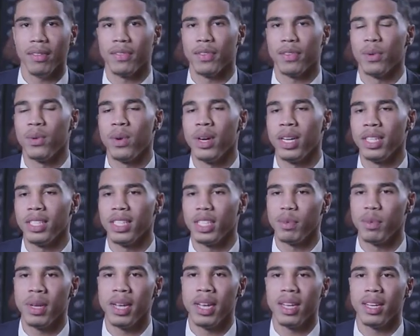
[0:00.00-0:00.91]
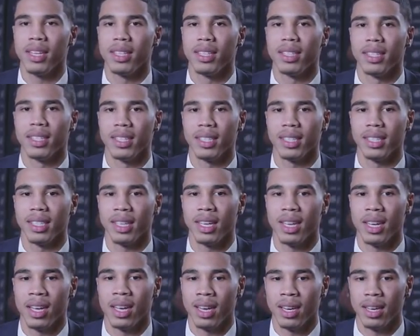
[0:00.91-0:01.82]
For one, just being
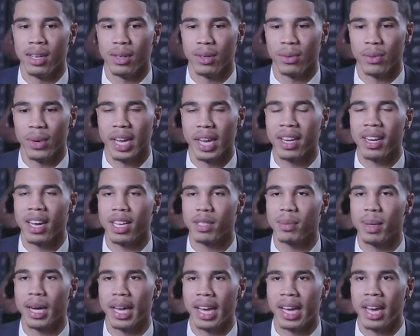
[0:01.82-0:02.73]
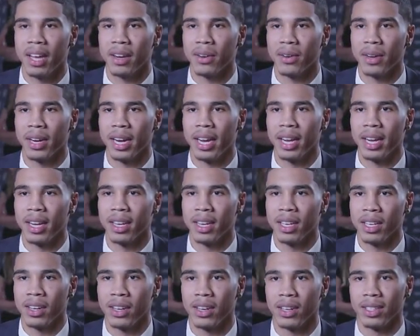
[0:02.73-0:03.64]
recognized by
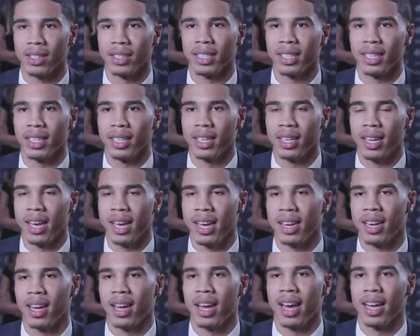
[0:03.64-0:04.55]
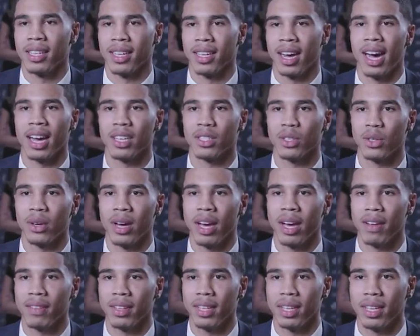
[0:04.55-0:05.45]
Gatorade, you know, and as a high school
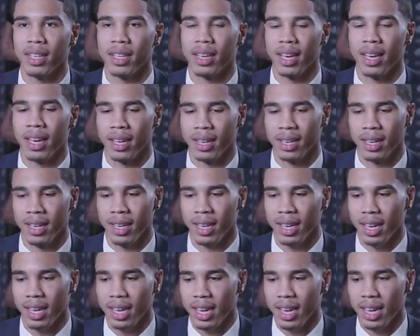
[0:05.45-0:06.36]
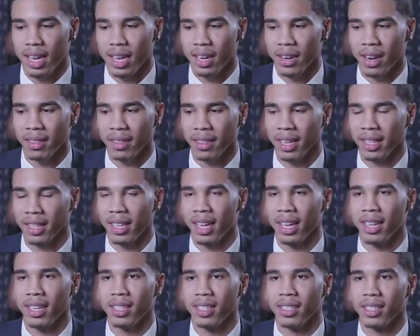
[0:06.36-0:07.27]
athlete. And you know, I think
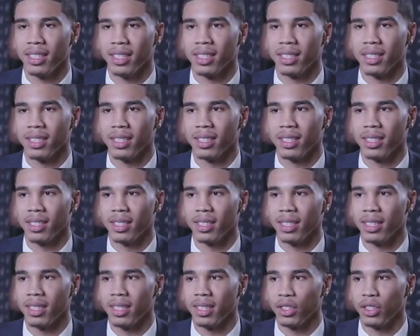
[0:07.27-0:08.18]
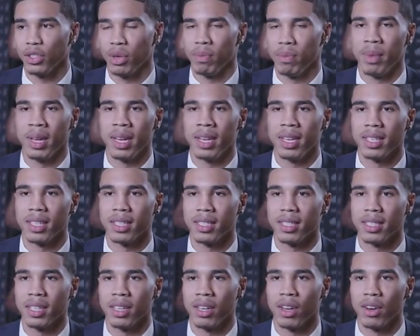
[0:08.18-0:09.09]
that is just
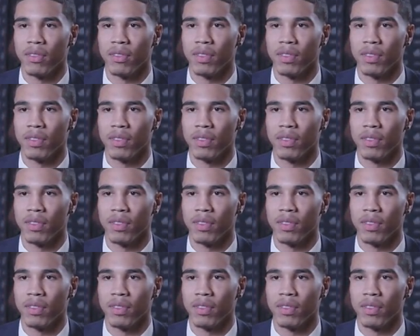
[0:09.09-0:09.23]
tremendous, you know,